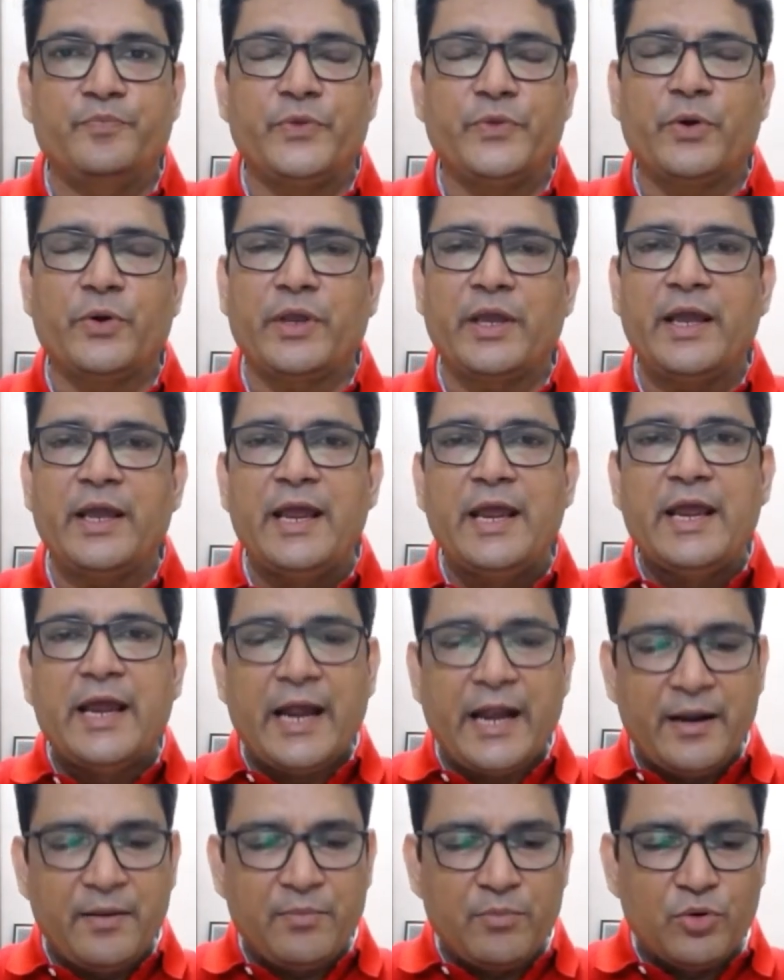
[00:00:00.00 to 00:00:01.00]
Okay,
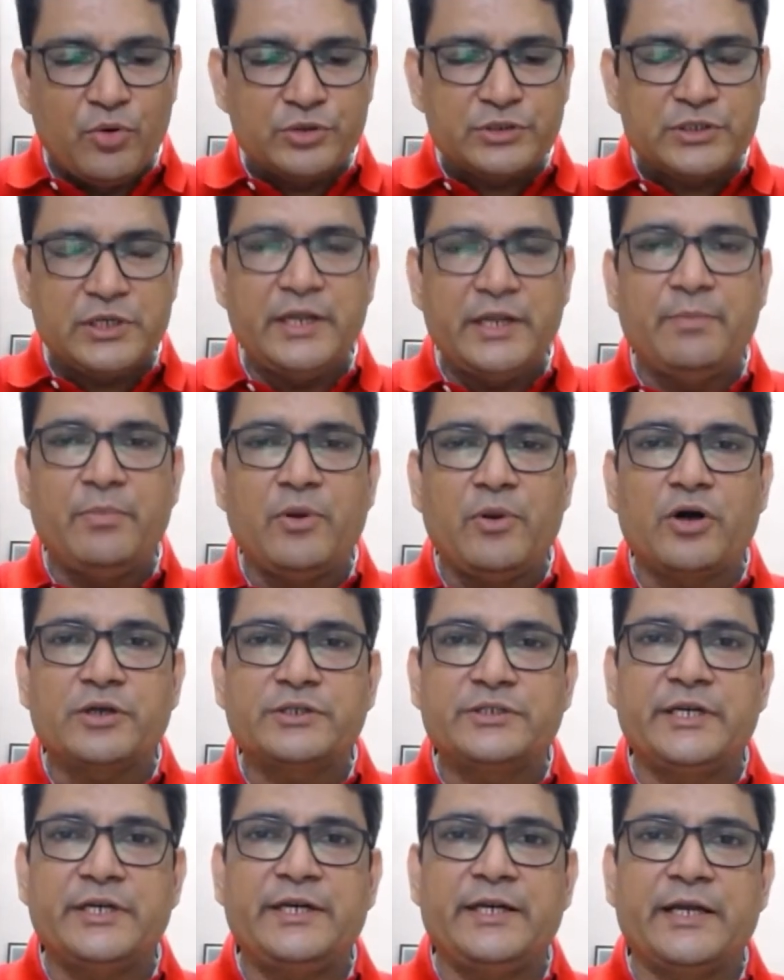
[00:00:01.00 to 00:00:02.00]
and mostly
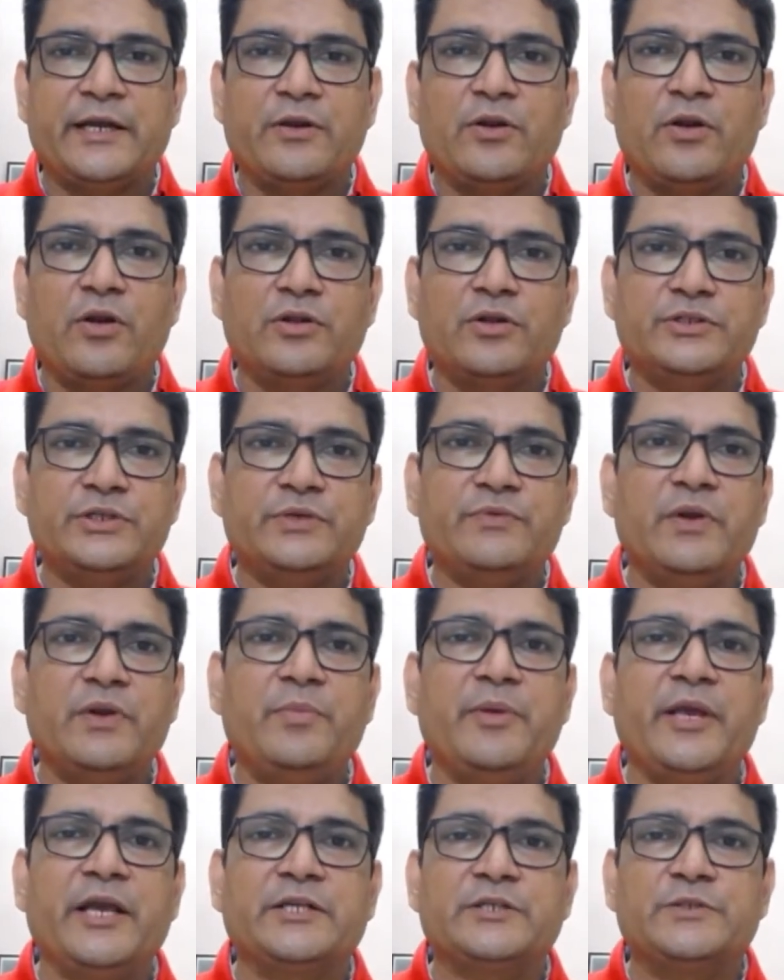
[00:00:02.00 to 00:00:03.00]
blockchain technology will
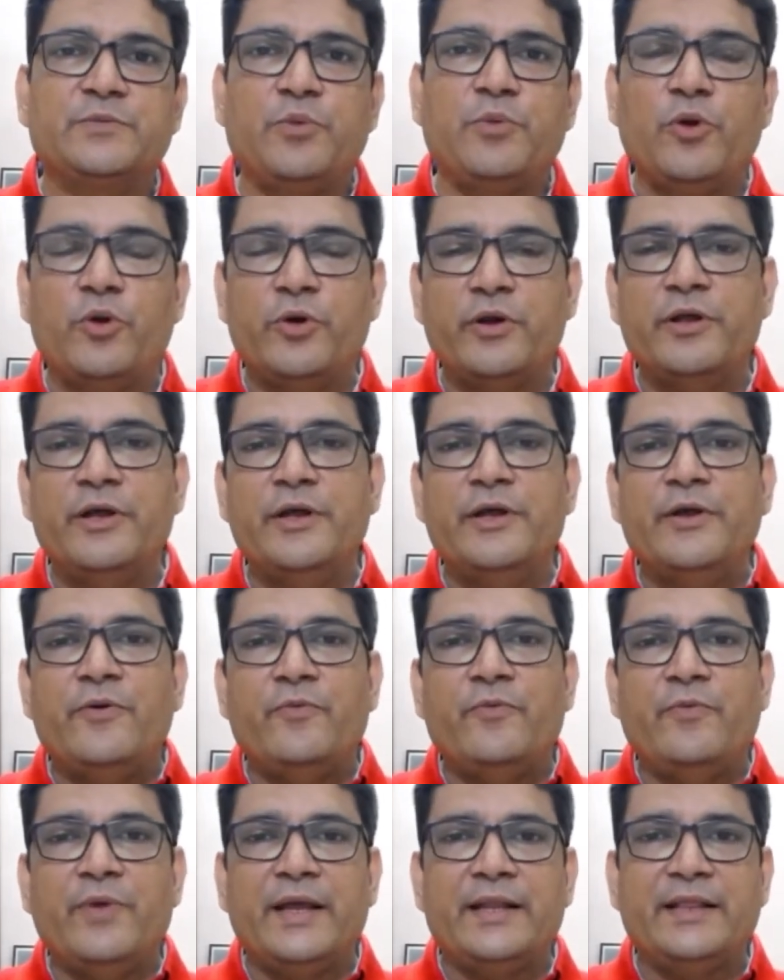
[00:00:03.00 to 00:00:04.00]
be explored
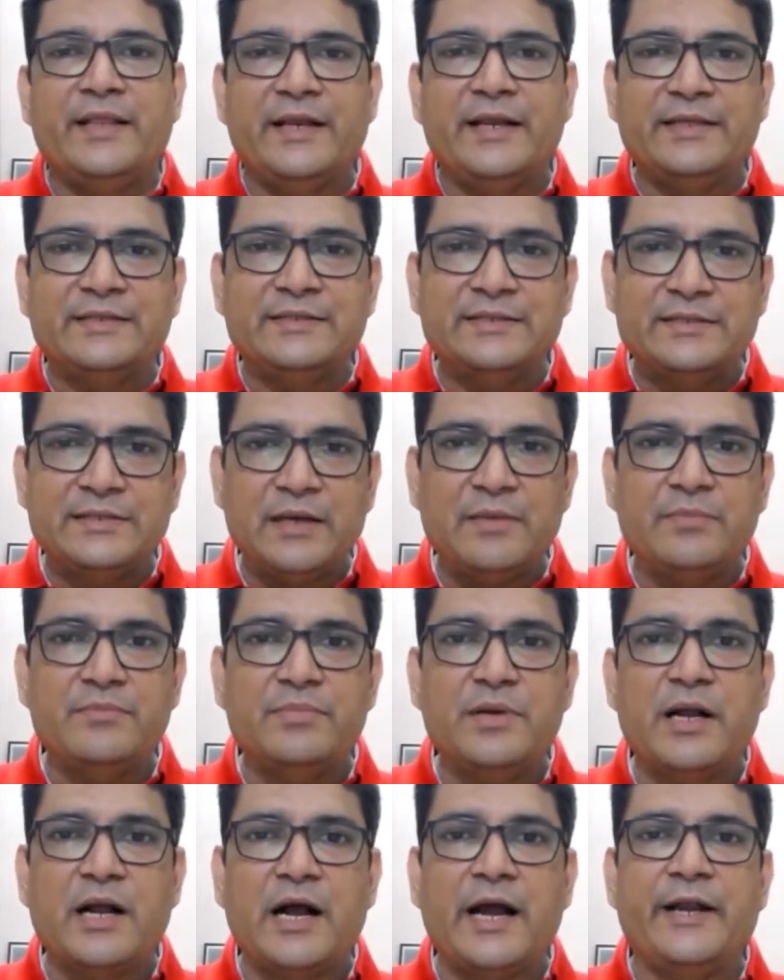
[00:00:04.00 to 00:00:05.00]
where there is
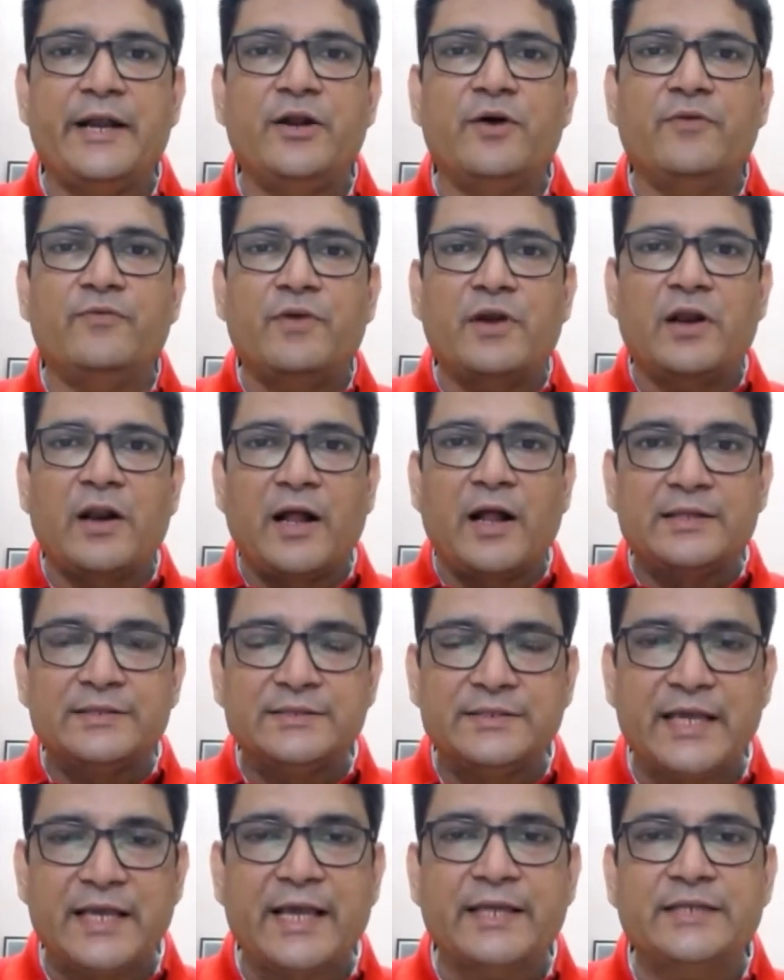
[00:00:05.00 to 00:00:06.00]
some kind of
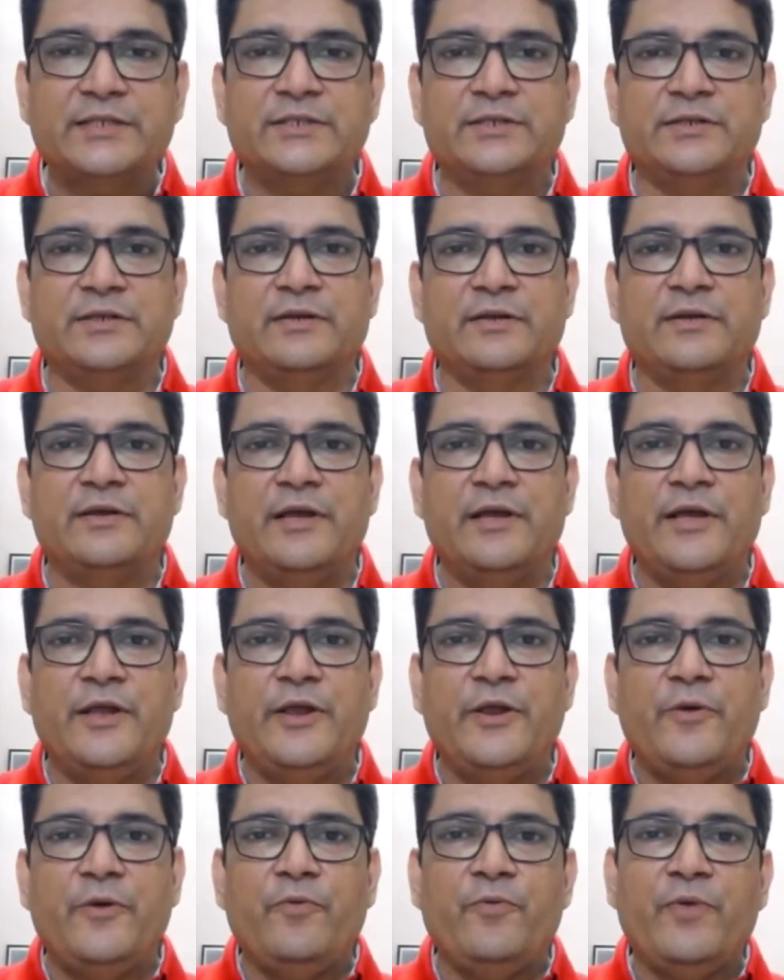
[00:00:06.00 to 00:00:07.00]
transaction
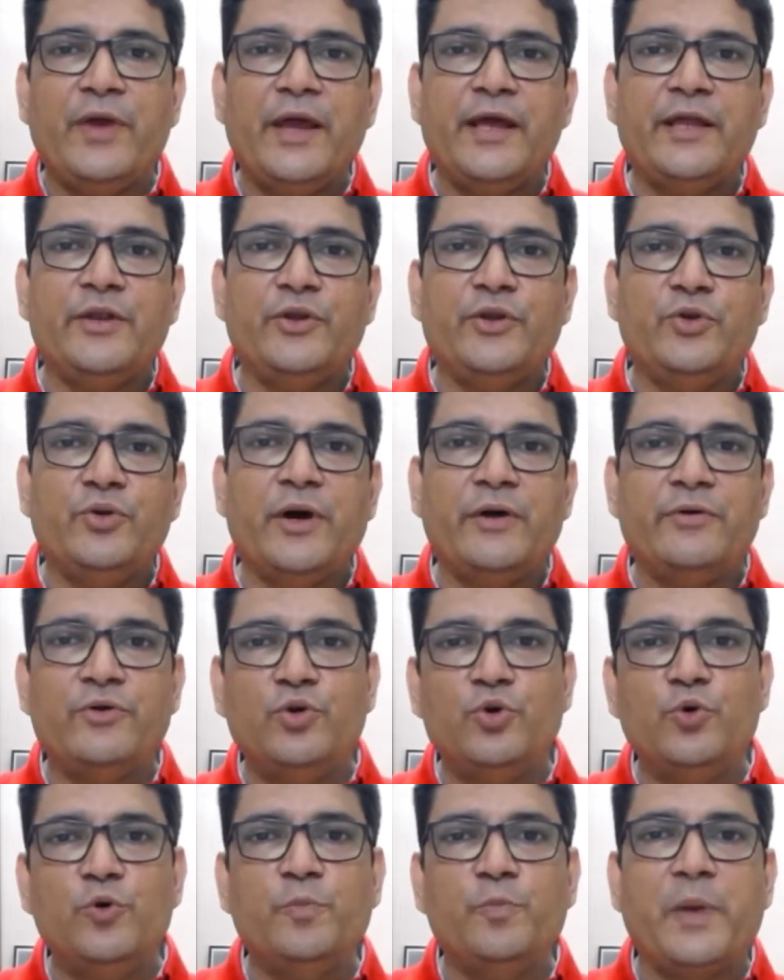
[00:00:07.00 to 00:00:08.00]
where you
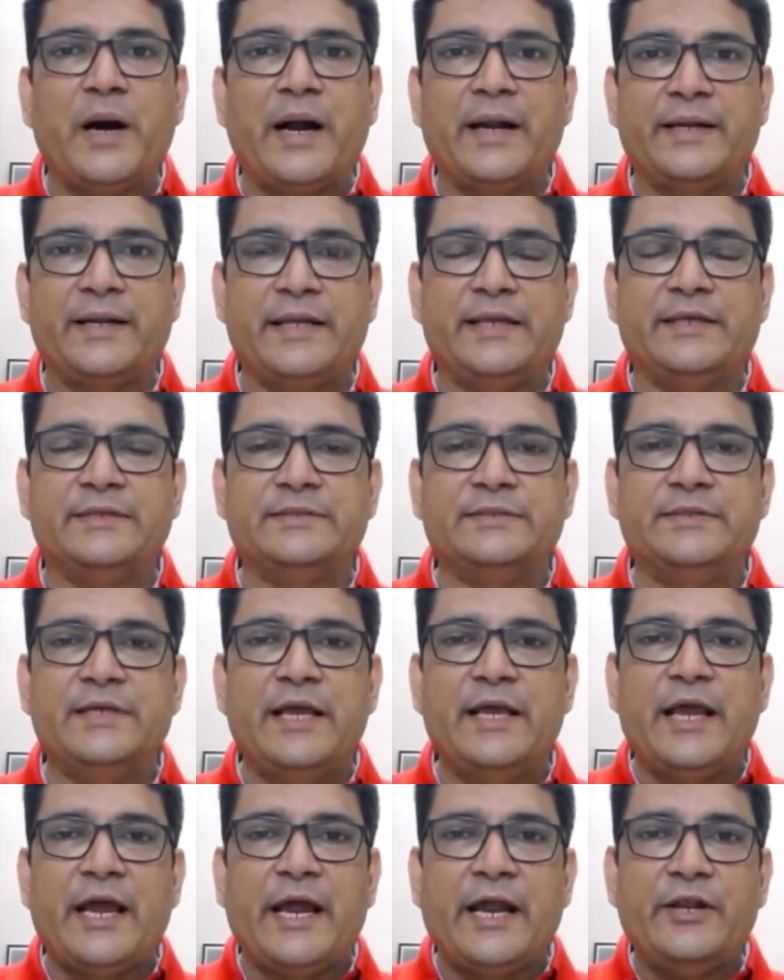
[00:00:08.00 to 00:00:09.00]
have two parties
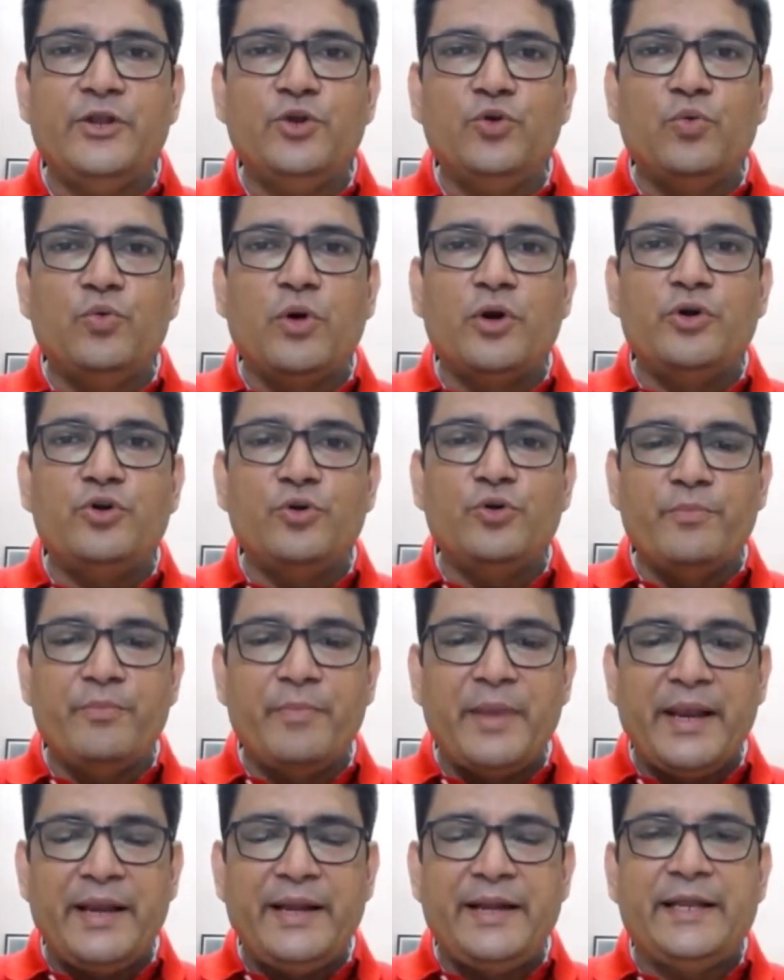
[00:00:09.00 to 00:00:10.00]
and you want to
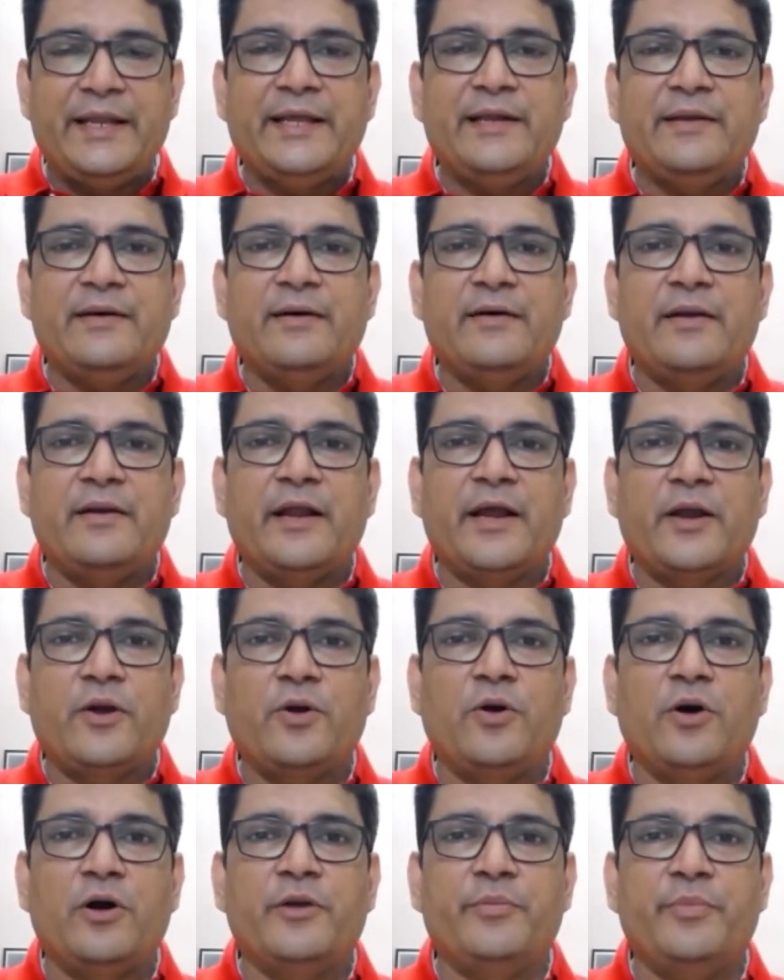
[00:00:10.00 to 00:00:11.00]
maintain a
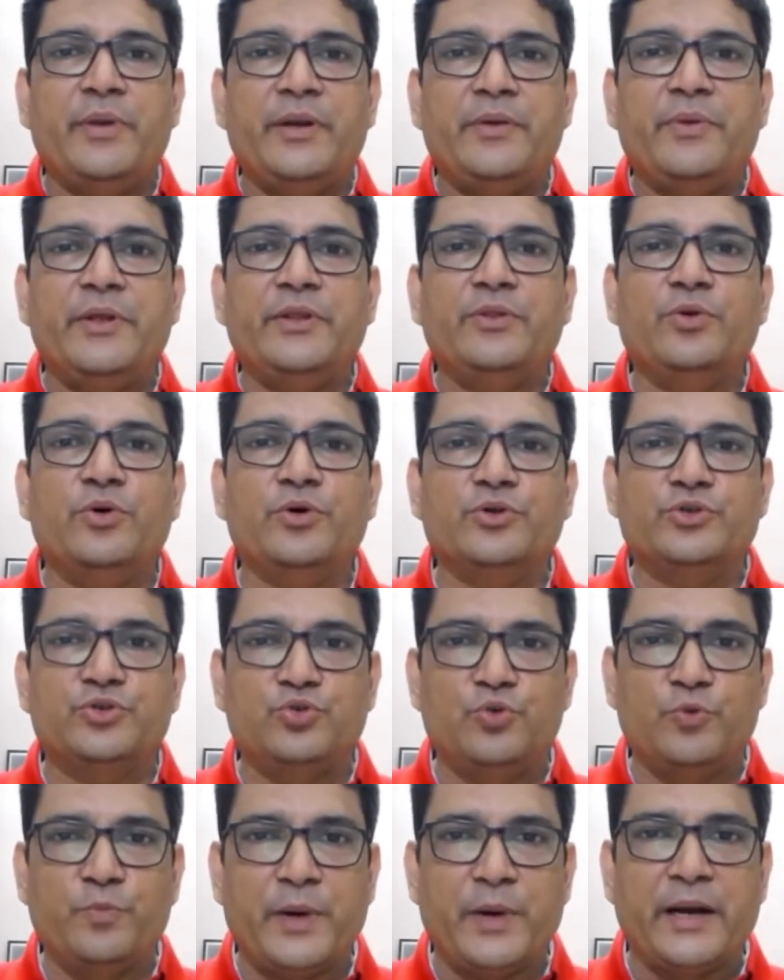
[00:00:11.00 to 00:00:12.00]
record between
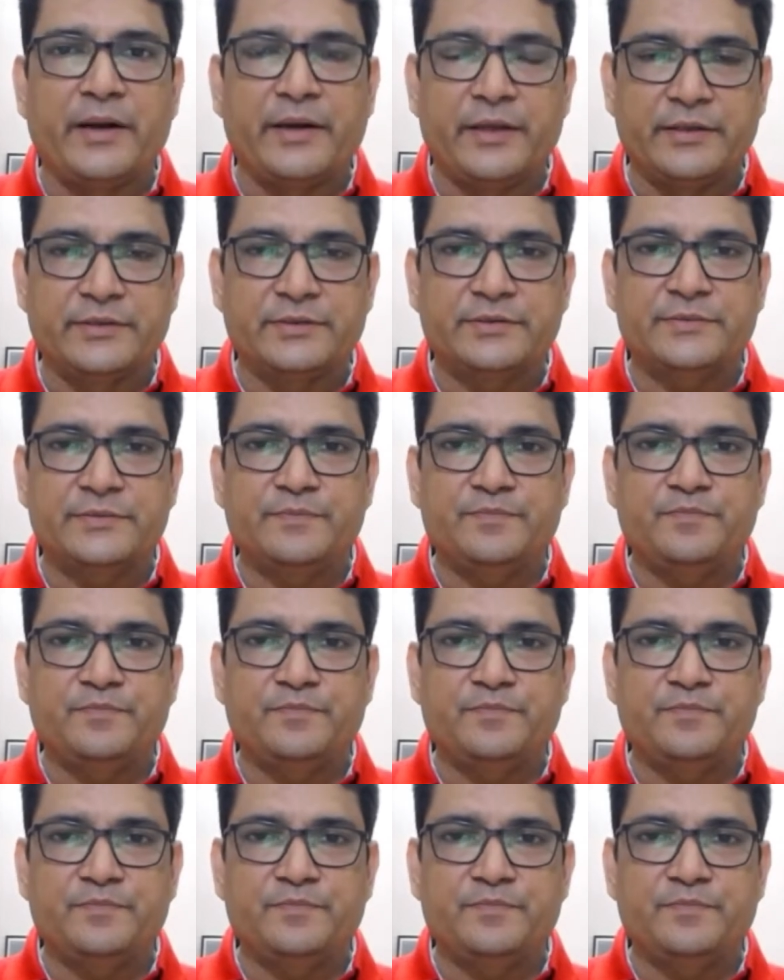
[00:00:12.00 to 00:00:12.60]
those two parties.